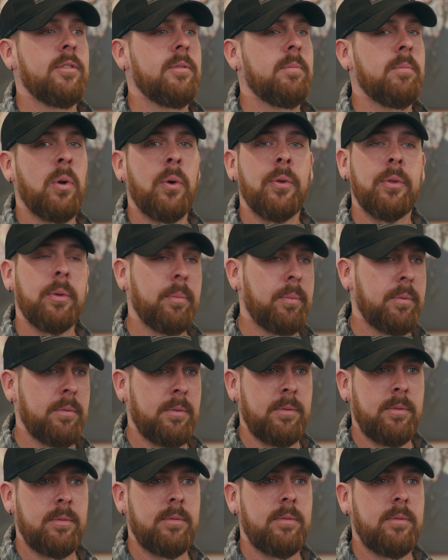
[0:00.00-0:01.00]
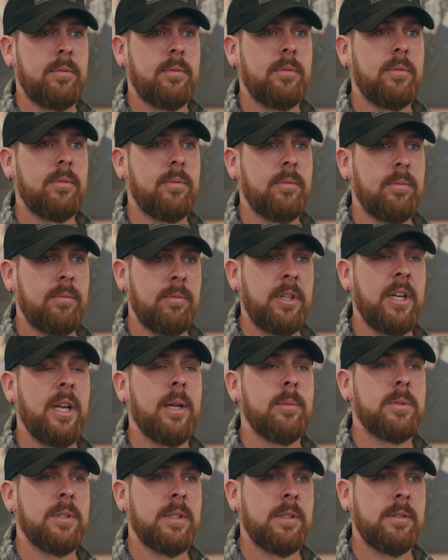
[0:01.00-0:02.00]
multiple
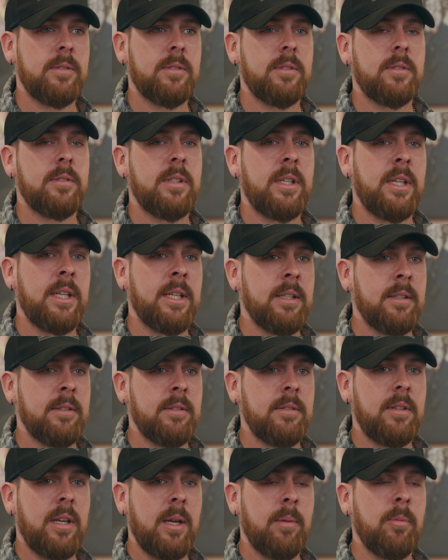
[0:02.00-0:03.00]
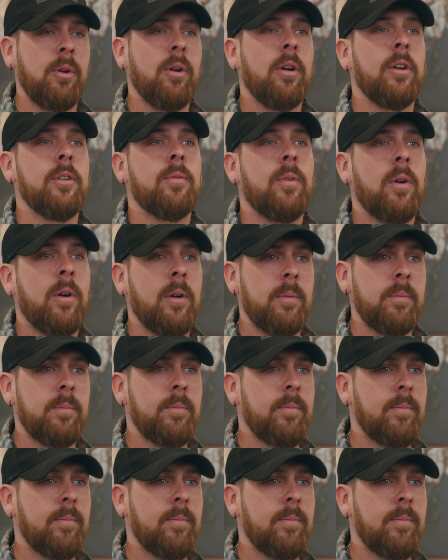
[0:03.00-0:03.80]
rehab centers and came across Farnum.